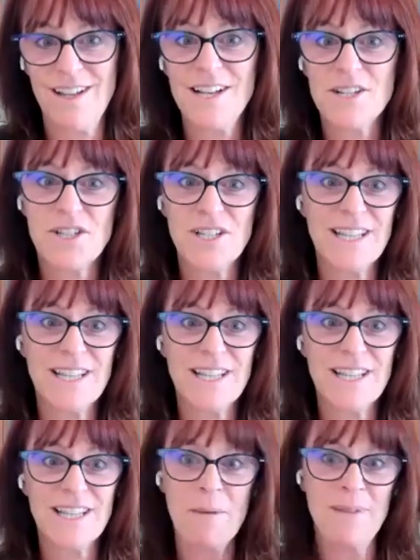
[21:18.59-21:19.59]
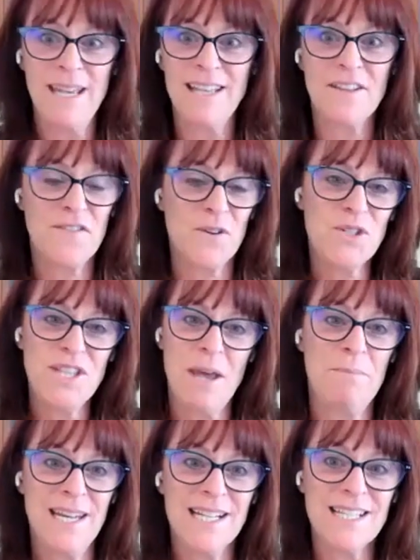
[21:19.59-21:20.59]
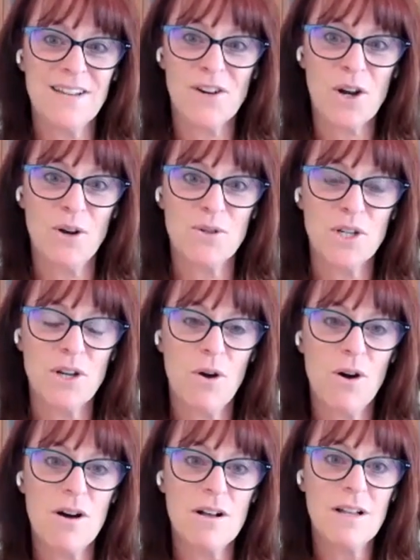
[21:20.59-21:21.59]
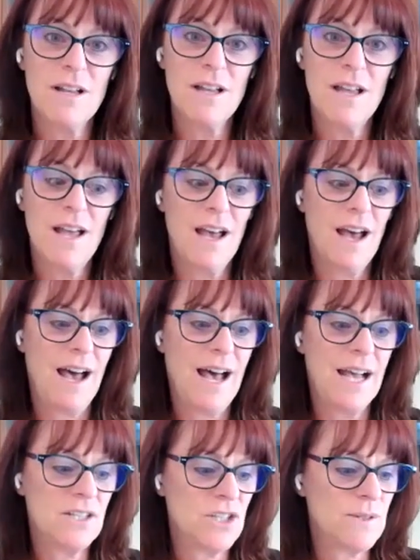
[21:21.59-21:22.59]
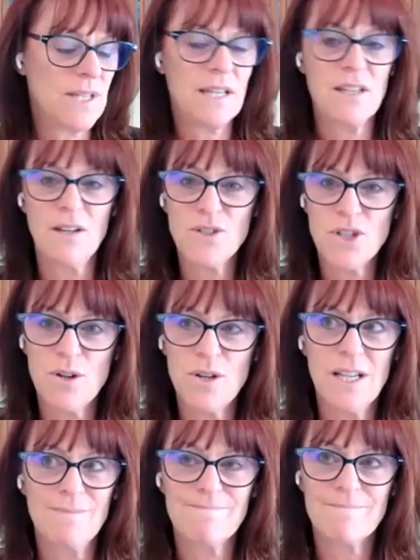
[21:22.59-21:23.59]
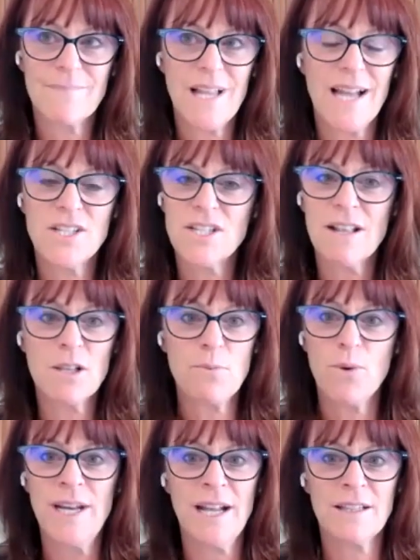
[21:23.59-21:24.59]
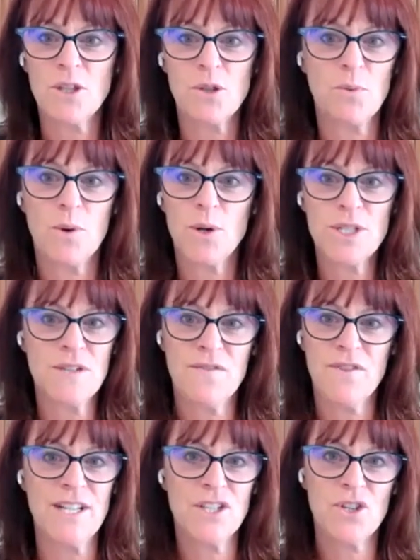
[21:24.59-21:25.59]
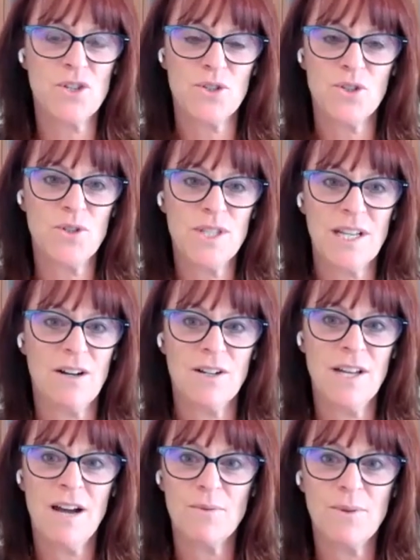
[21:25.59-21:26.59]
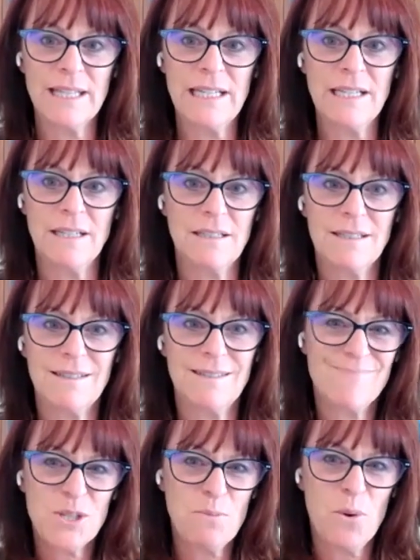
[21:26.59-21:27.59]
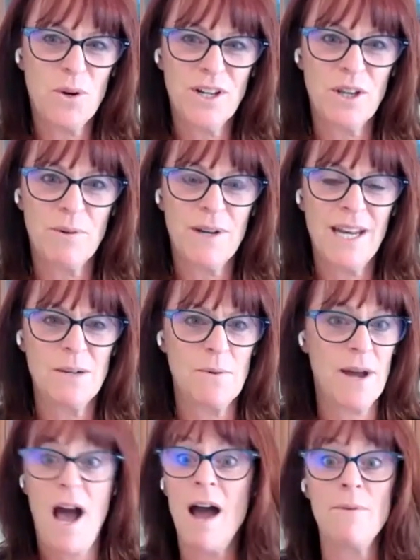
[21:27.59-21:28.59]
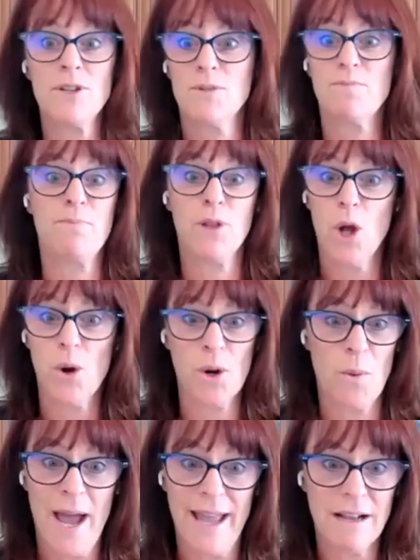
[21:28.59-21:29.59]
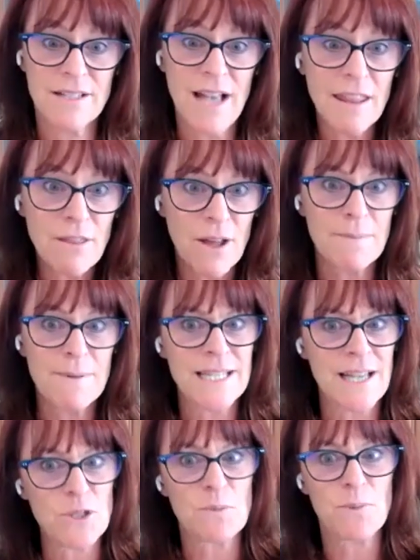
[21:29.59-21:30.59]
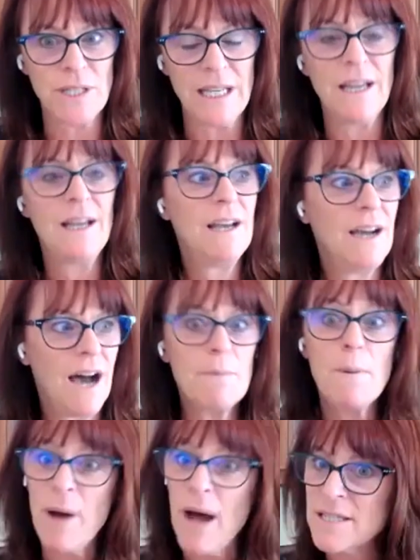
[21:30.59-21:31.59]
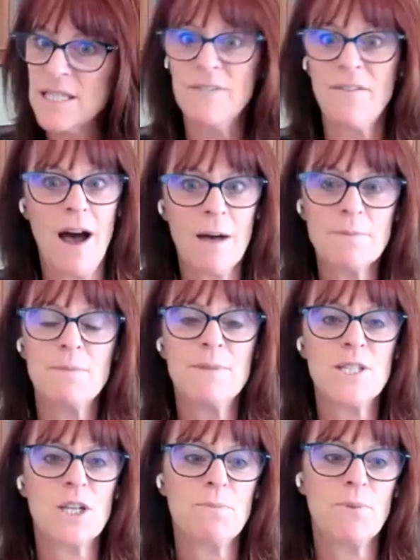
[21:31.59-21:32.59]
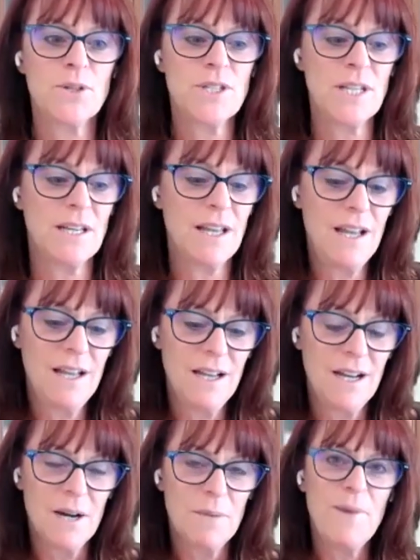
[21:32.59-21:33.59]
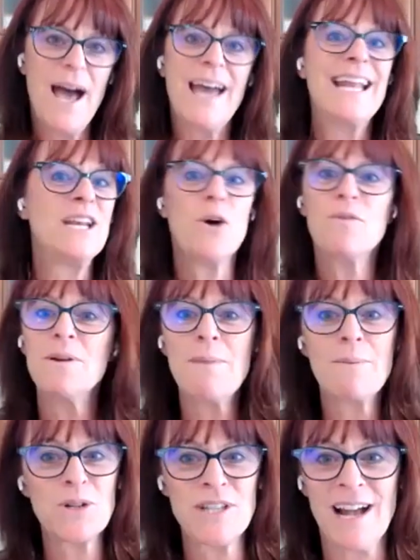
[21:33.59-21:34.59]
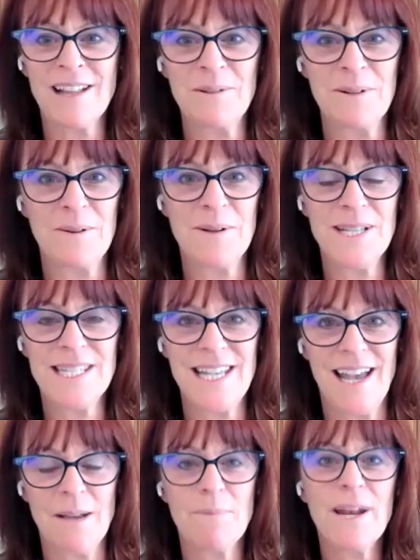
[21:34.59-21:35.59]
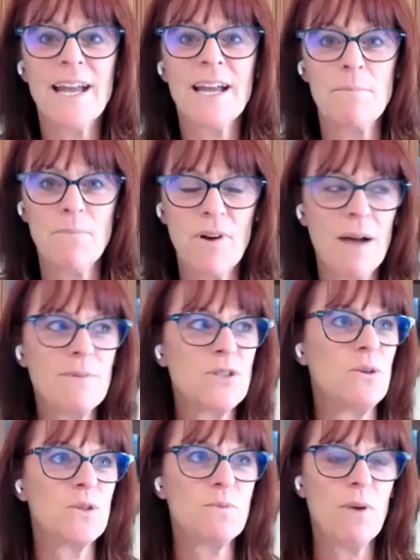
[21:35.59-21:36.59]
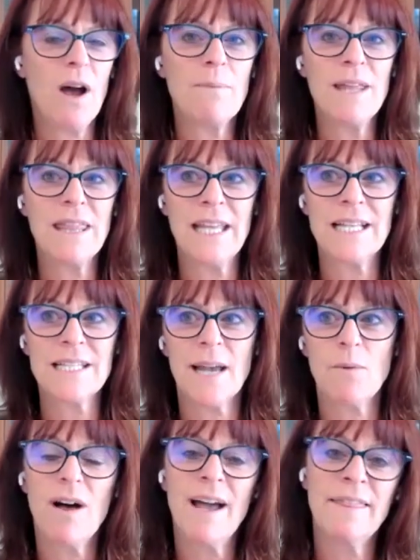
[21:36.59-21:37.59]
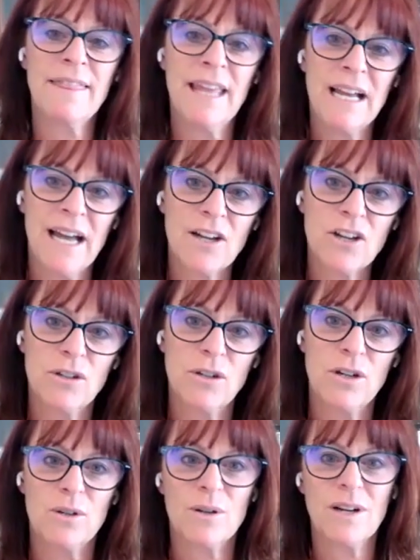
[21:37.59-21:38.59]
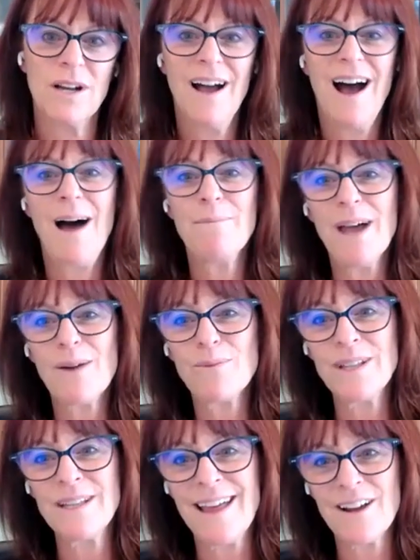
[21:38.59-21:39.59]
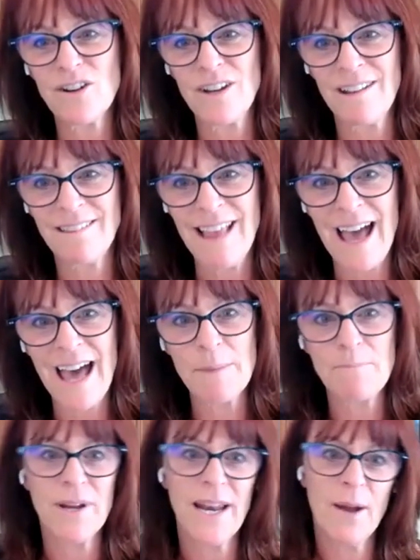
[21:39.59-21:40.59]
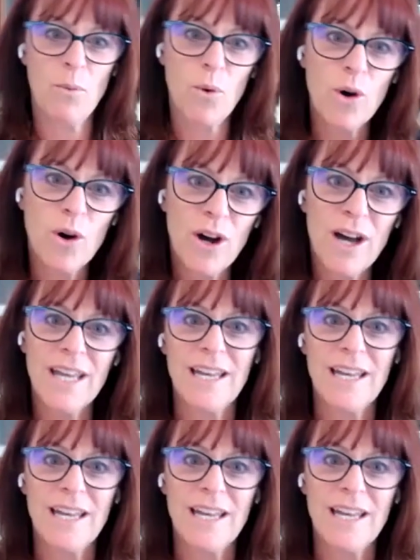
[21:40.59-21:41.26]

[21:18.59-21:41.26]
She stopped me in the first 10 minutes of our coaching call. And she's like, Jody, I just have to point out that the words and phrases you're using are not really supporting you in any way. I was blown away because I thought of myself as I'm a positive, optimistic person. And I don't remember exactly what I was saying, but I can promise you it was probably things like, well, I think I could, or I'm not really that good at that, but I would.